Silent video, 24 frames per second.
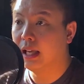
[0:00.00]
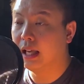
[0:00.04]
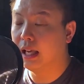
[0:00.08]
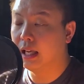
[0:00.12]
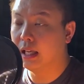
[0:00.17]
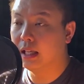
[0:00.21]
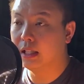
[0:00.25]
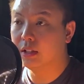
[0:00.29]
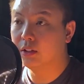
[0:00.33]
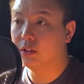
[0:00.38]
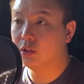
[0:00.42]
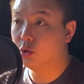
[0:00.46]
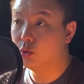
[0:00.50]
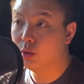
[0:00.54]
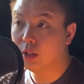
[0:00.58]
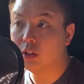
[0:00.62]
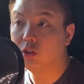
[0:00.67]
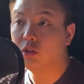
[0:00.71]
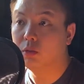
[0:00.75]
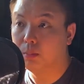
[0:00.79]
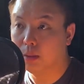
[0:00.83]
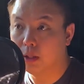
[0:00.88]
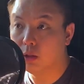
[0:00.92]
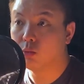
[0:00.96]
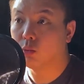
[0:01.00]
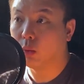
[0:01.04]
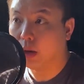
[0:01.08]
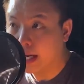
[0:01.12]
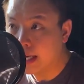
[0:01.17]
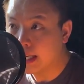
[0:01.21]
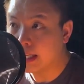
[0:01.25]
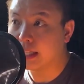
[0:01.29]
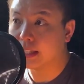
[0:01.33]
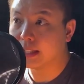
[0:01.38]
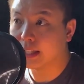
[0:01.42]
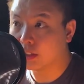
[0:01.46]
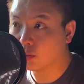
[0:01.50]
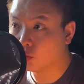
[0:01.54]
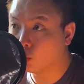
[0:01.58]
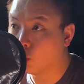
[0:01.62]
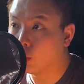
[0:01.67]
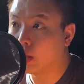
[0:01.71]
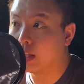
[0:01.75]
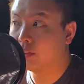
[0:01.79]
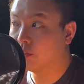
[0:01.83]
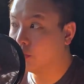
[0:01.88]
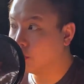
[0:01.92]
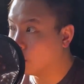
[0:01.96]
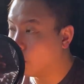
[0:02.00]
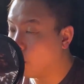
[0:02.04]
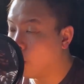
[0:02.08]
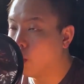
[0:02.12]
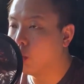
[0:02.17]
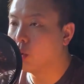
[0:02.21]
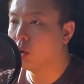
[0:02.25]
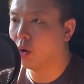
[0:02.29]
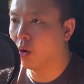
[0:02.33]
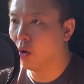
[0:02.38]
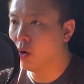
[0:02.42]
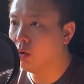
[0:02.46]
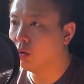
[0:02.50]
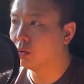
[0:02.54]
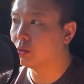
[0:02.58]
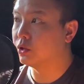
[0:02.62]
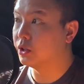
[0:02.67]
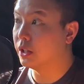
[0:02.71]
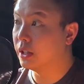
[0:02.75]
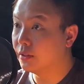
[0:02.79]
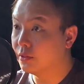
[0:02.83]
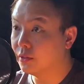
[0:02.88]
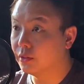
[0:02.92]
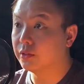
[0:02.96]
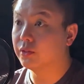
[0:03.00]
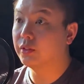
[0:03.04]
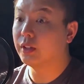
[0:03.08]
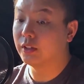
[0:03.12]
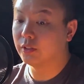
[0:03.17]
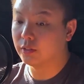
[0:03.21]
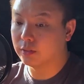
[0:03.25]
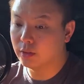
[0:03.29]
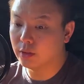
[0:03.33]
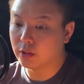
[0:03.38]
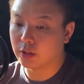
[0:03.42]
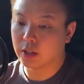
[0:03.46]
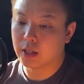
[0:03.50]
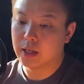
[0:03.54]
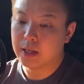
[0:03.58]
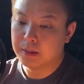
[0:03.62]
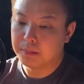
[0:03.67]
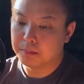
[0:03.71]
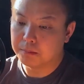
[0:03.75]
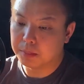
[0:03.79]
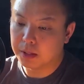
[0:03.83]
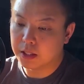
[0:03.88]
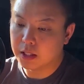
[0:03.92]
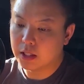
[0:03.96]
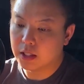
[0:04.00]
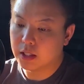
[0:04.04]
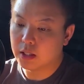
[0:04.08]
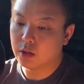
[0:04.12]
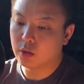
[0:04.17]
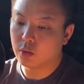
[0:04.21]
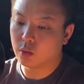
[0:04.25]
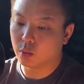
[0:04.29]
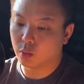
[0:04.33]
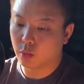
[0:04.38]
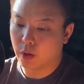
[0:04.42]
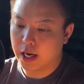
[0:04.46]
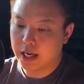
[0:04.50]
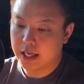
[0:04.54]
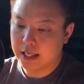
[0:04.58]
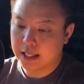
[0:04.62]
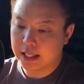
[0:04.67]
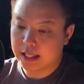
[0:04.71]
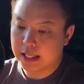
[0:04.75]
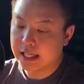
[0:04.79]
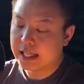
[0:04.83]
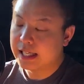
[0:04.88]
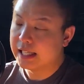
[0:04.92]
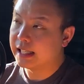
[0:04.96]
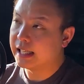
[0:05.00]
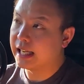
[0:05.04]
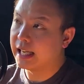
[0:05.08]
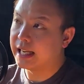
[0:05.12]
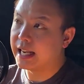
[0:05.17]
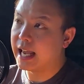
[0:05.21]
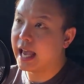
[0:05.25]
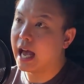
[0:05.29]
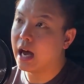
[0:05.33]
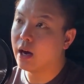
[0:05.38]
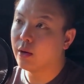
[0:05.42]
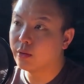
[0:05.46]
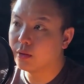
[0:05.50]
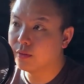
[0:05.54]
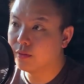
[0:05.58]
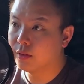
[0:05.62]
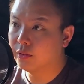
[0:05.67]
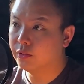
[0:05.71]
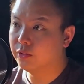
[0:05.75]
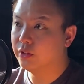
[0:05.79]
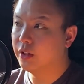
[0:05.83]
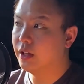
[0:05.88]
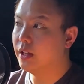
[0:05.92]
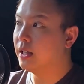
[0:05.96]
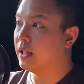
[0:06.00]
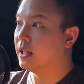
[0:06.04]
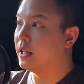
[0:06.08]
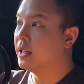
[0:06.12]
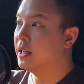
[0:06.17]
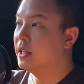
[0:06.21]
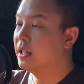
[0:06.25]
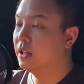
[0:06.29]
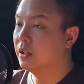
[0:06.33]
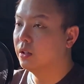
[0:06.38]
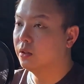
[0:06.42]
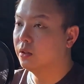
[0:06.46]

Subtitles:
And you need to be ready. And that's the whole goal. Jesus says, look, be ready. Get out of the city.